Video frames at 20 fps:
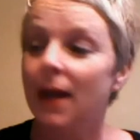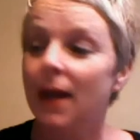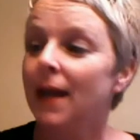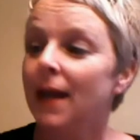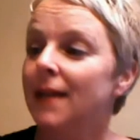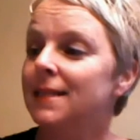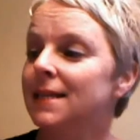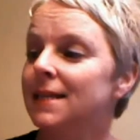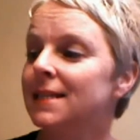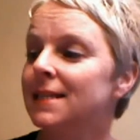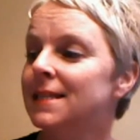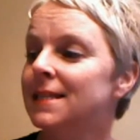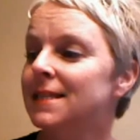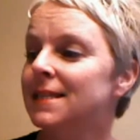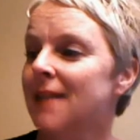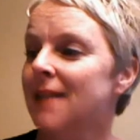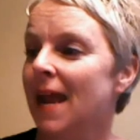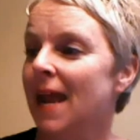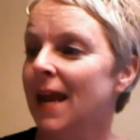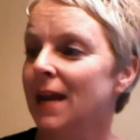It's a
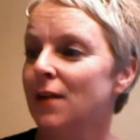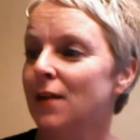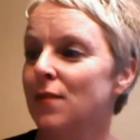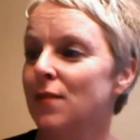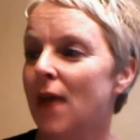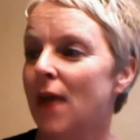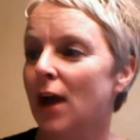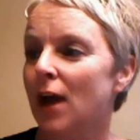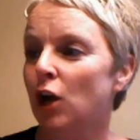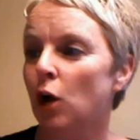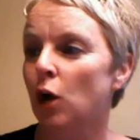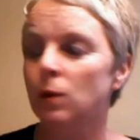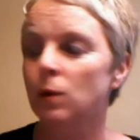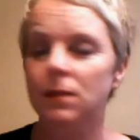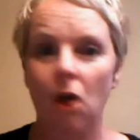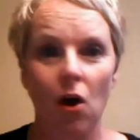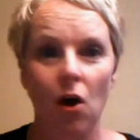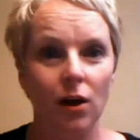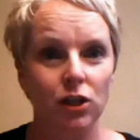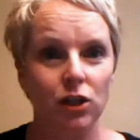stain that goes
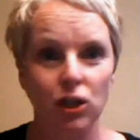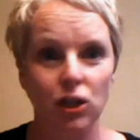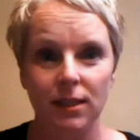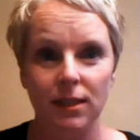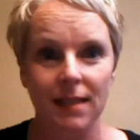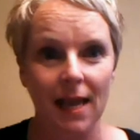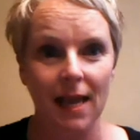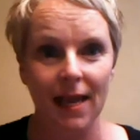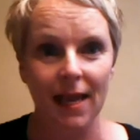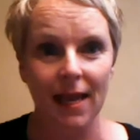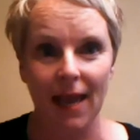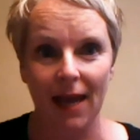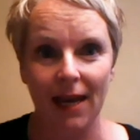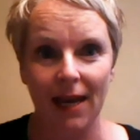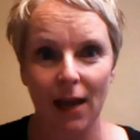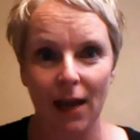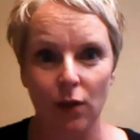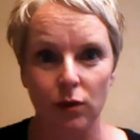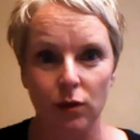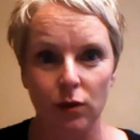on just like
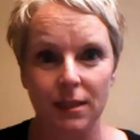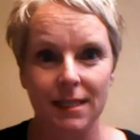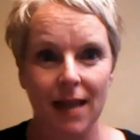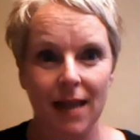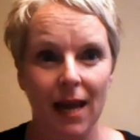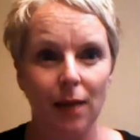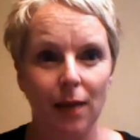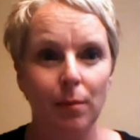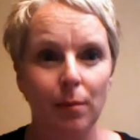any other stain,